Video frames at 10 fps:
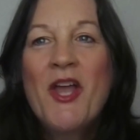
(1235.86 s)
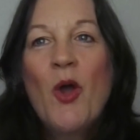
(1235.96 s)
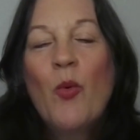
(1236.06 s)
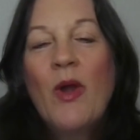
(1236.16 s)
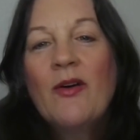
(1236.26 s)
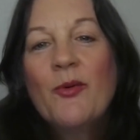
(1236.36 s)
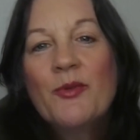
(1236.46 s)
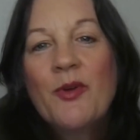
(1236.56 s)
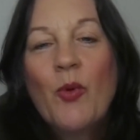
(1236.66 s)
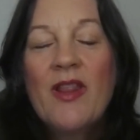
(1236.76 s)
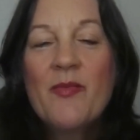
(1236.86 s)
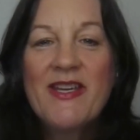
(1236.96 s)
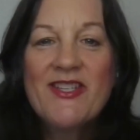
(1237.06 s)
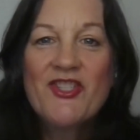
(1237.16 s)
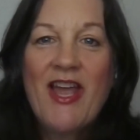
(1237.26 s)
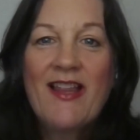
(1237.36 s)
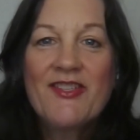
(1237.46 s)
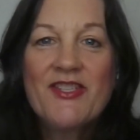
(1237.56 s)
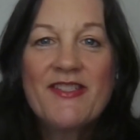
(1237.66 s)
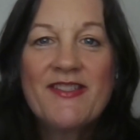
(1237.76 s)
Well, one of the biggest
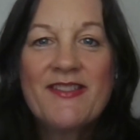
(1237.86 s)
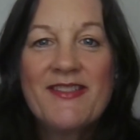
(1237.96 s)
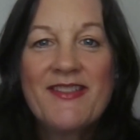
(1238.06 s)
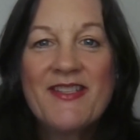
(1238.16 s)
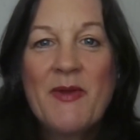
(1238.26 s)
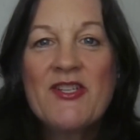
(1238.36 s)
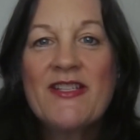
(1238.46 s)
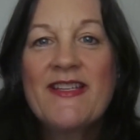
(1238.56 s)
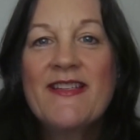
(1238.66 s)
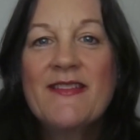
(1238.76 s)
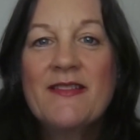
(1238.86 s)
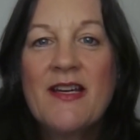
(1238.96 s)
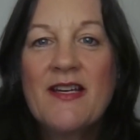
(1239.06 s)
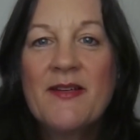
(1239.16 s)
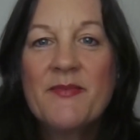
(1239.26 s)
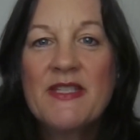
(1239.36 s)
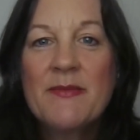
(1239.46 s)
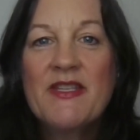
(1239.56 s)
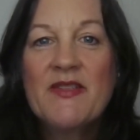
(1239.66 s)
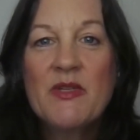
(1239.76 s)
challenges is, especially in some
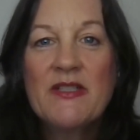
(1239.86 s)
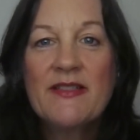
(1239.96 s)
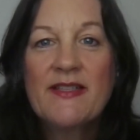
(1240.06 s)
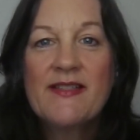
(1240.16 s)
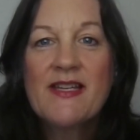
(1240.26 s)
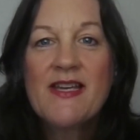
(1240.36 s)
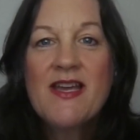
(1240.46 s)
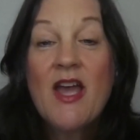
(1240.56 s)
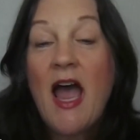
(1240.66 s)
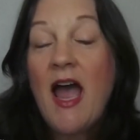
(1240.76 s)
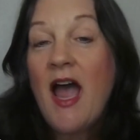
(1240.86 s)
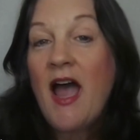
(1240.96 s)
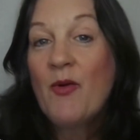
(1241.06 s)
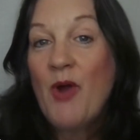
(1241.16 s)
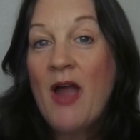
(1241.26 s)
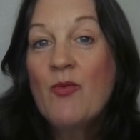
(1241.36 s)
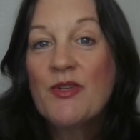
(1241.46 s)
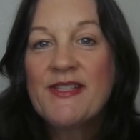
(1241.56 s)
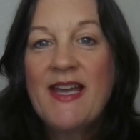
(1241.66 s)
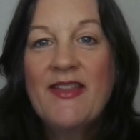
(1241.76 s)
of these buildings, I will
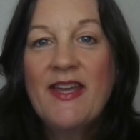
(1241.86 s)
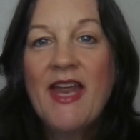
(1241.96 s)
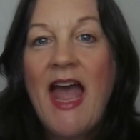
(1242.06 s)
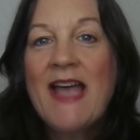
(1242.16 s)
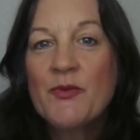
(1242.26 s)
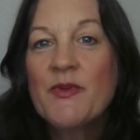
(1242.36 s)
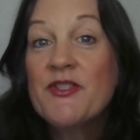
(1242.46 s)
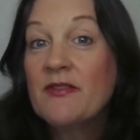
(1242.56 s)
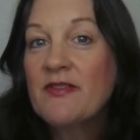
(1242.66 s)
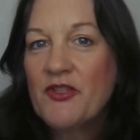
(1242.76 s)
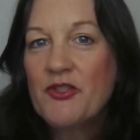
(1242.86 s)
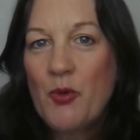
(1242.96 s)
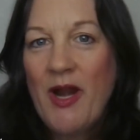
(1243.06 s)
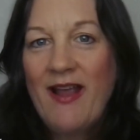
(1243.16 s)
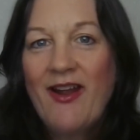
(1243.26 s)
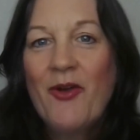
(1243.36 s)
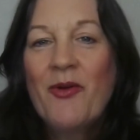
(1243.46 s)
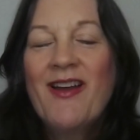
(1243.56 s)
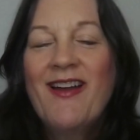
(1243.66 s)
say that as a result of the tornado,